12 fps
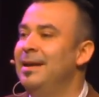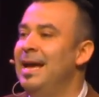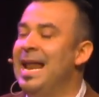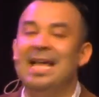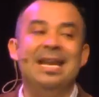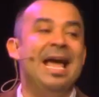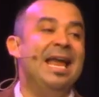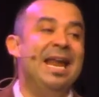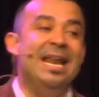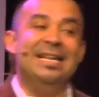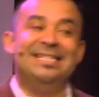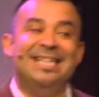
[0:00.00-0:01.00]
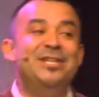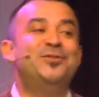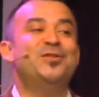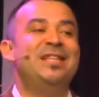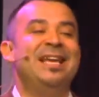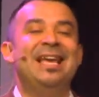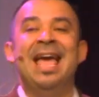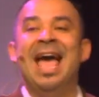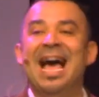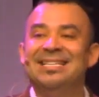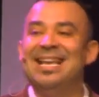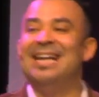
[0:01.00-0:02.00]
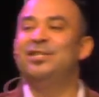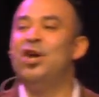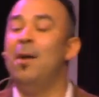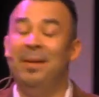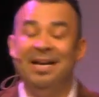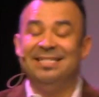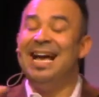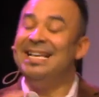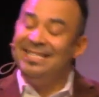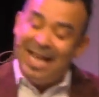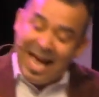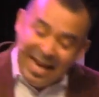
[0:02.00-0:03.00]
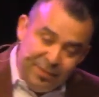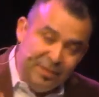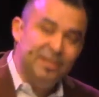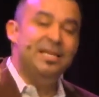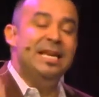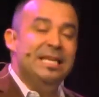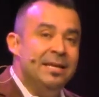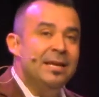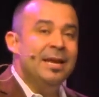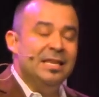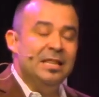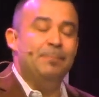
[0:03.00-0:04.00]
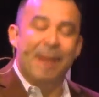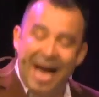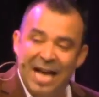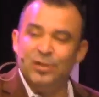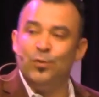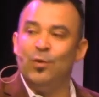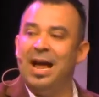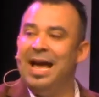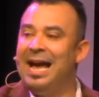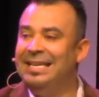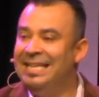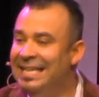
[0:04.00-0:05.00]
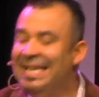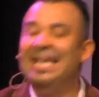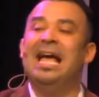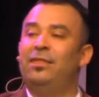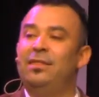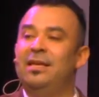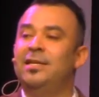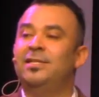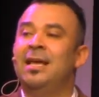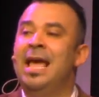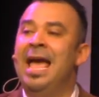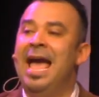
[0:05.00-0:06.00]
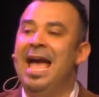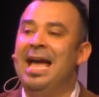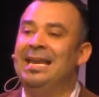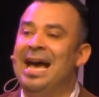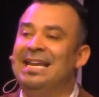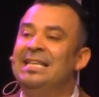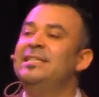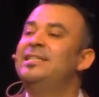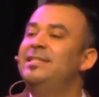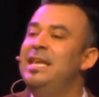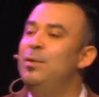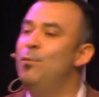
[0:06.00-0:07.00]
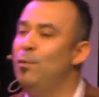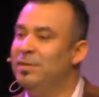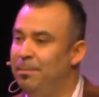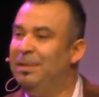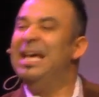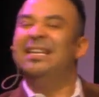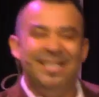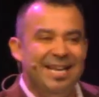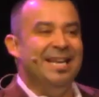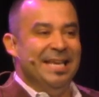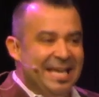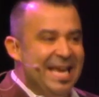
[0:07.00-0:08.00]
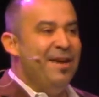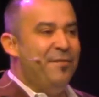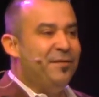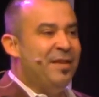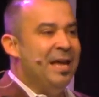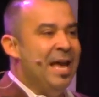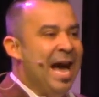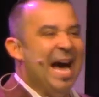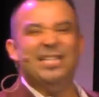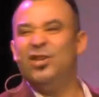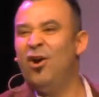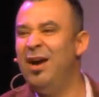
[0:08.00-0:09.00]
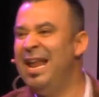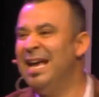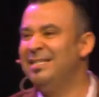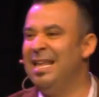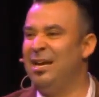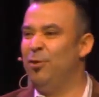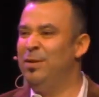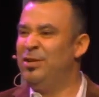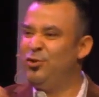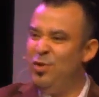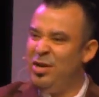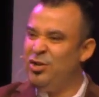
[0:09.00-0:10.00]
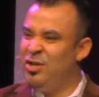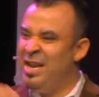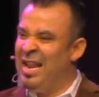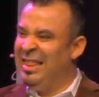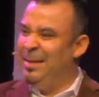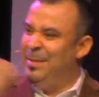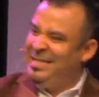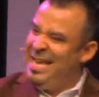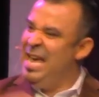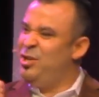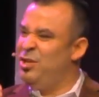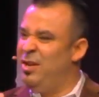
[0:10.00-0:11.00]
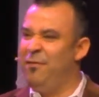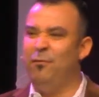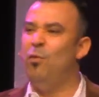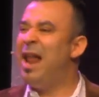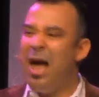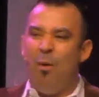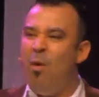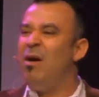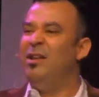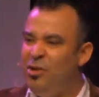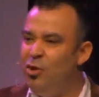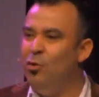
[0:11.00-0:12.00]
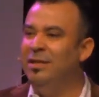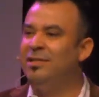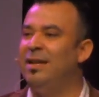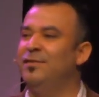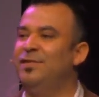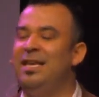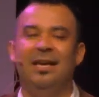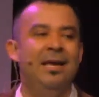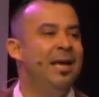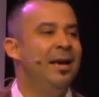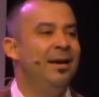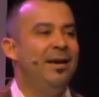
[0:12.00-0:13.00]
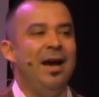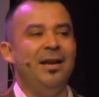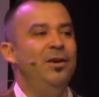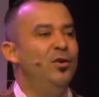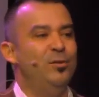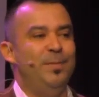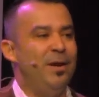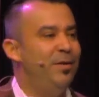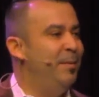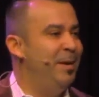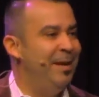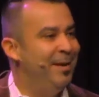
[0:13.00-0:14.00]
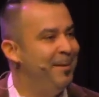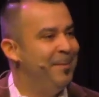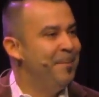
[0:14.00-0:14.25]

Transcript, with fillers: And, and, and, and it's interesting as I taught, because I sat in the seat in the past where I, I didn't get this and I didn't see what was a blessing and a gift. I saw it as like a restriction and a limitation of what I want to do instead of seeing God knows better than me.